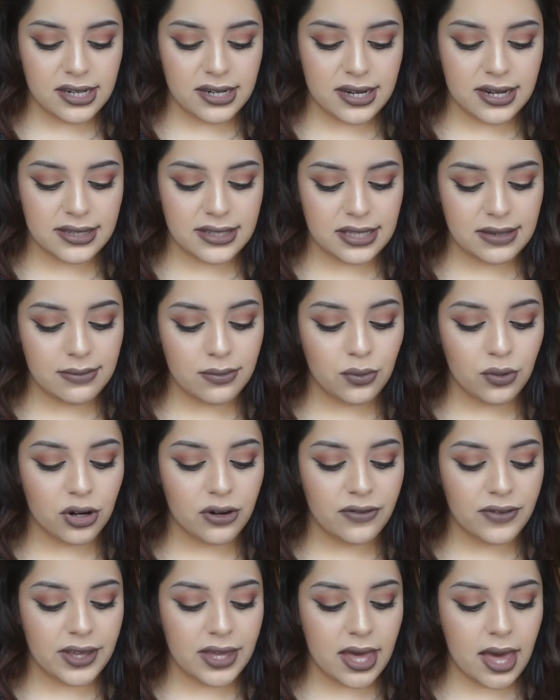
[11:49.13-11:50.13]
and it's the
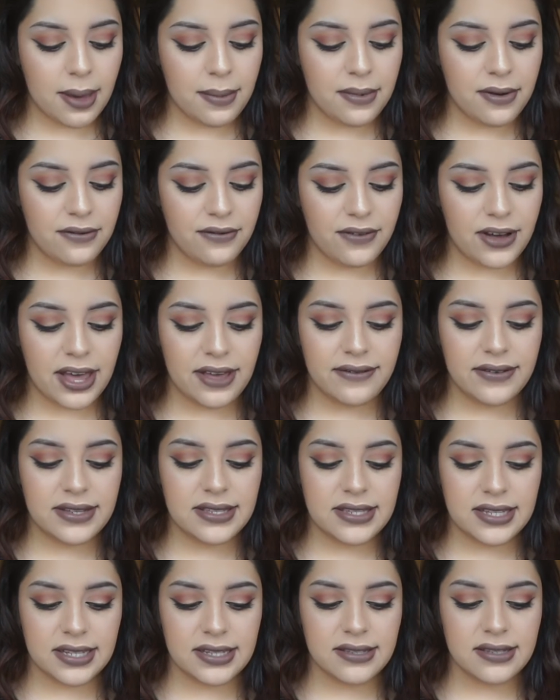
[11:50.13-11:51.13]
Morphe
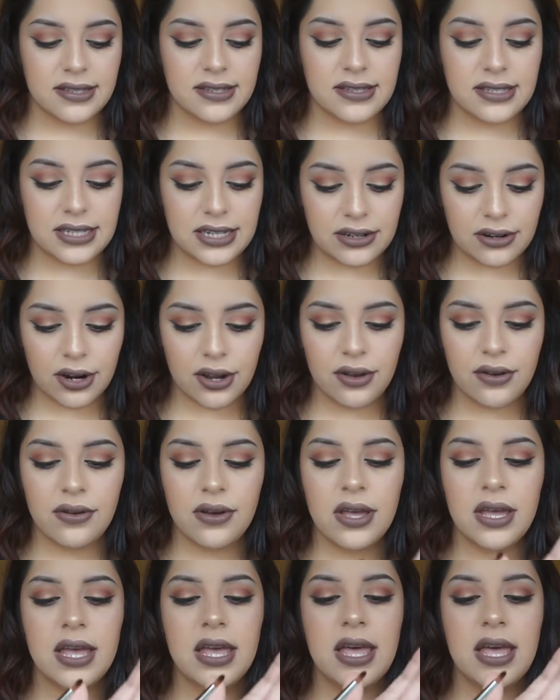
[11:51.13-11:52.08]
M560.